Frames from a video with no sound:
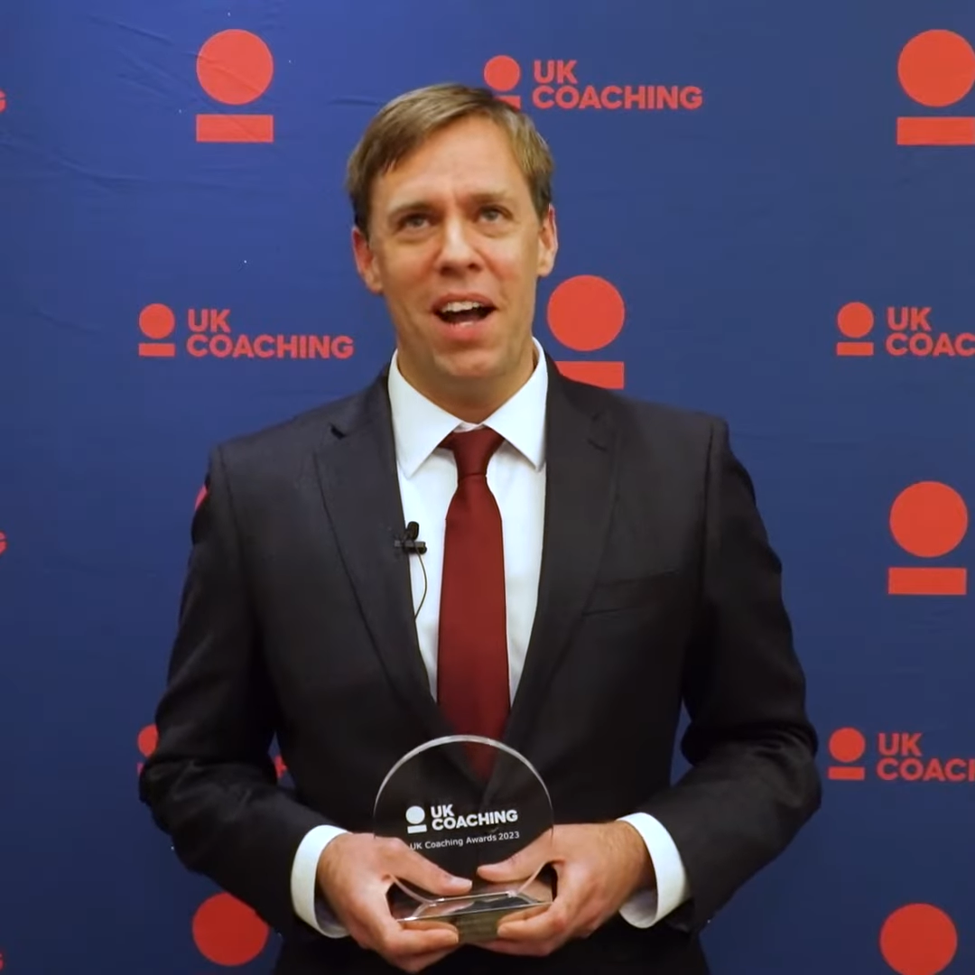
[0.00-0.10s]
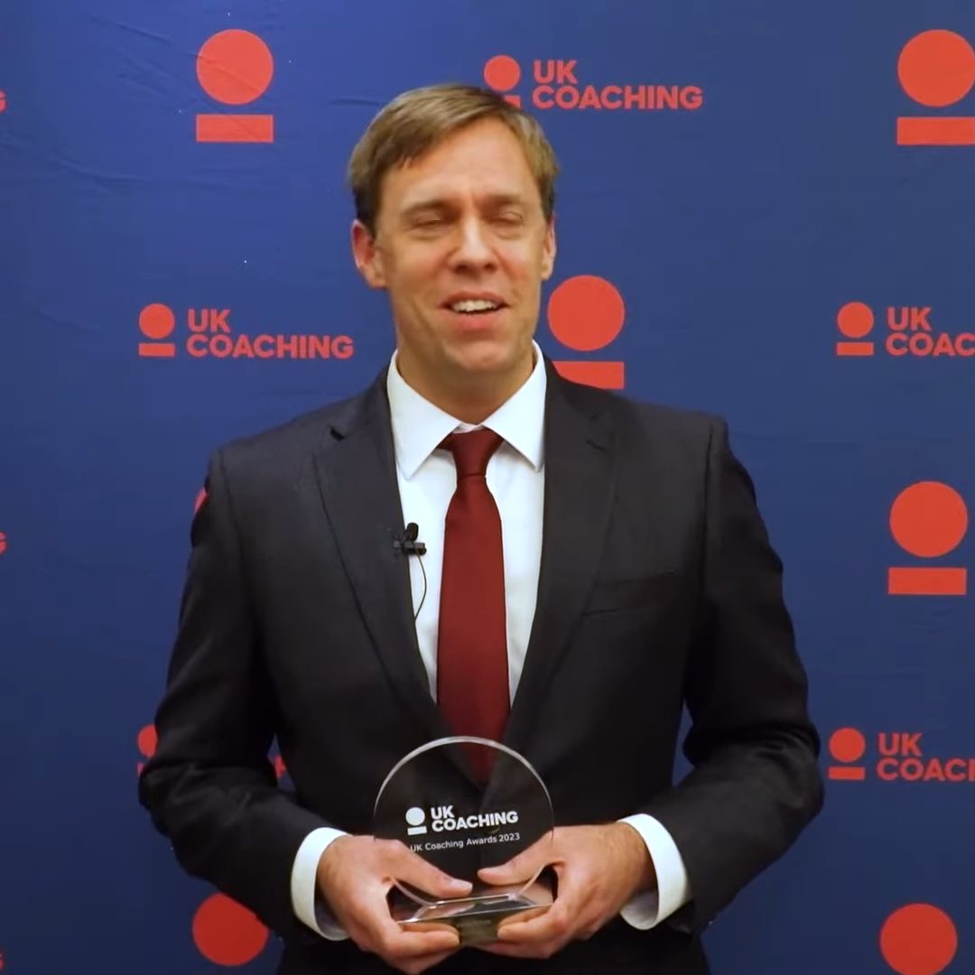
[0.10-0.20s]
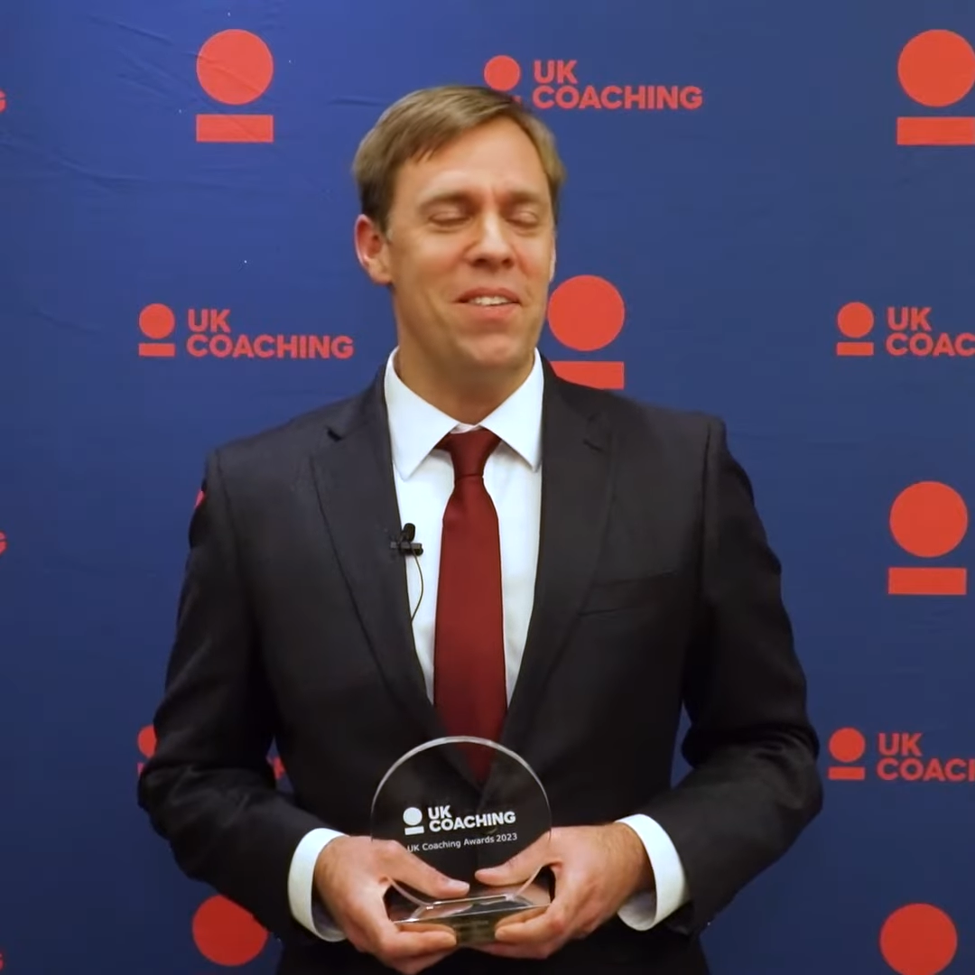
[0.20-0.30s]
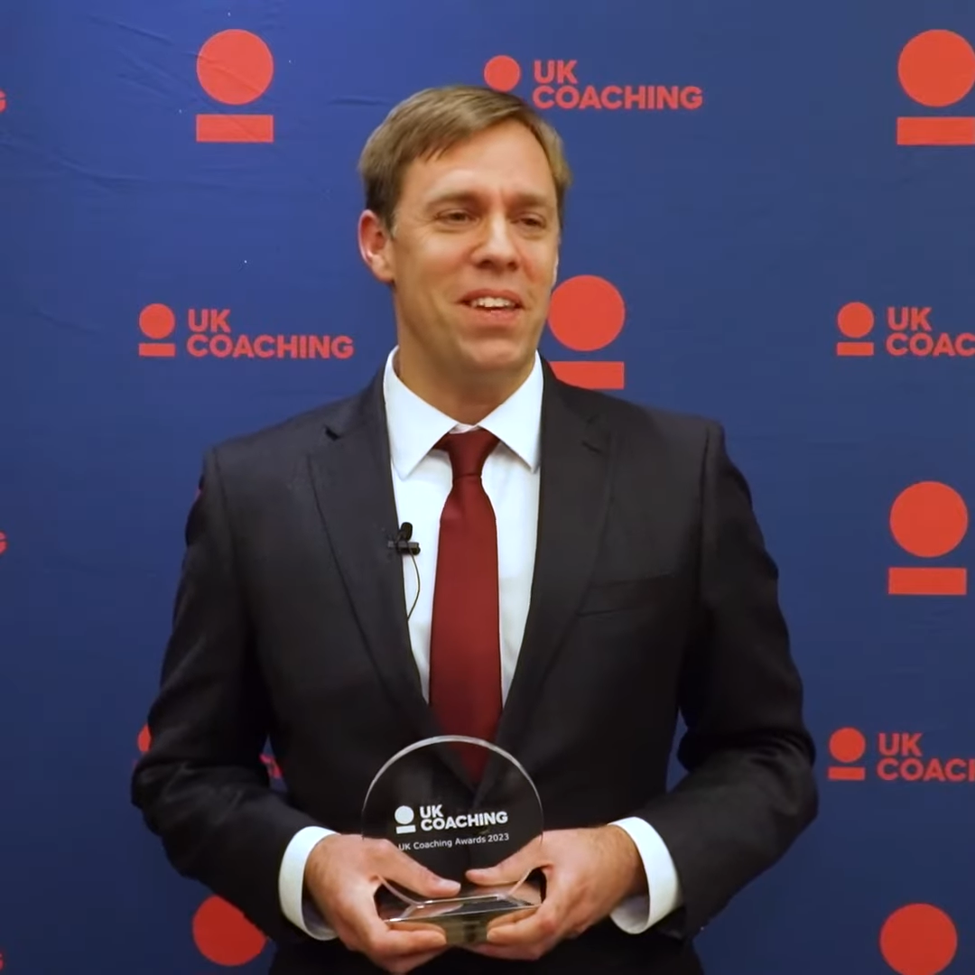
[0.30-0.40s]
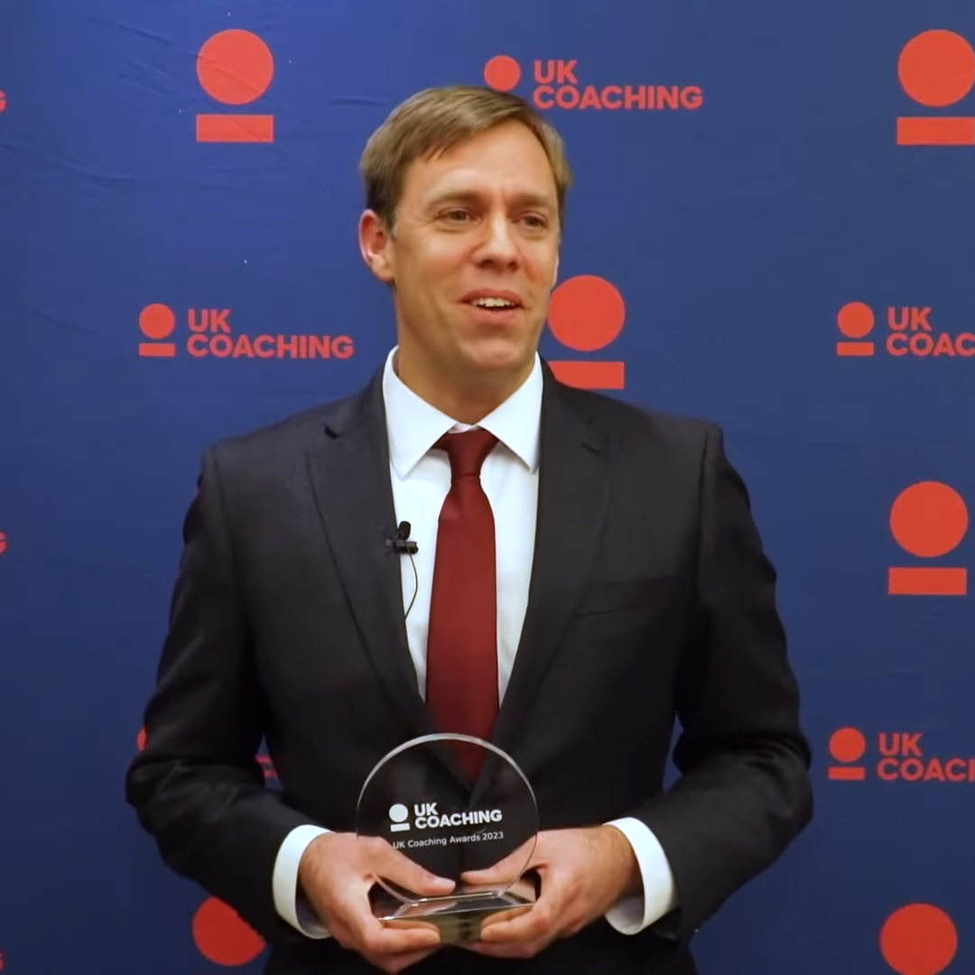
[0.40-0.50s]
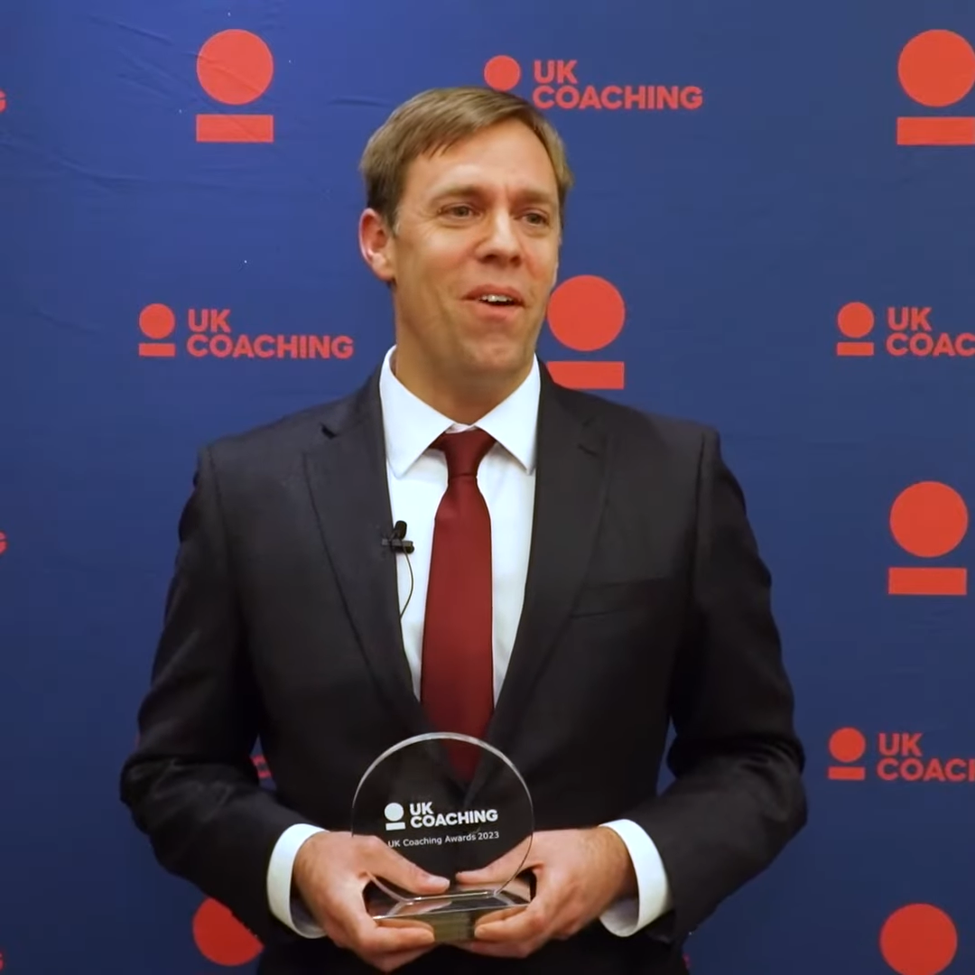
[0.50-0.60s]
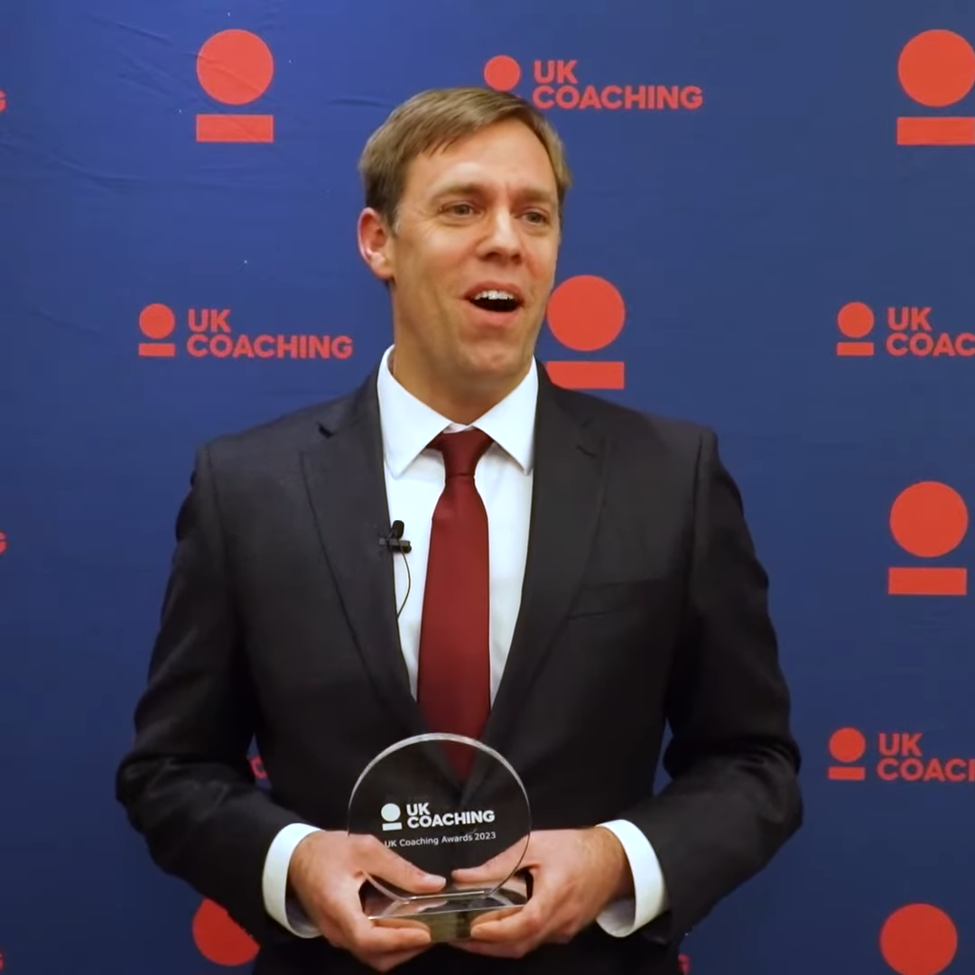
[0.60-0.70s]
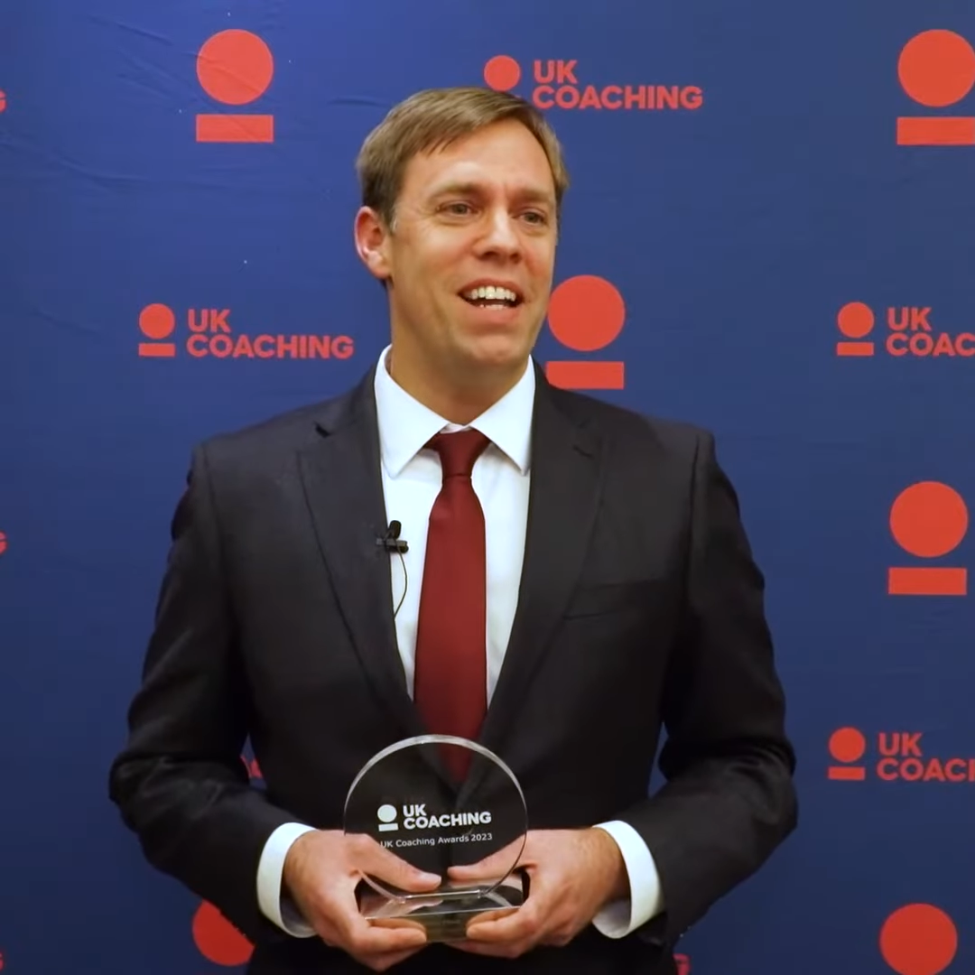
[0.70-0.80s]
I don't think what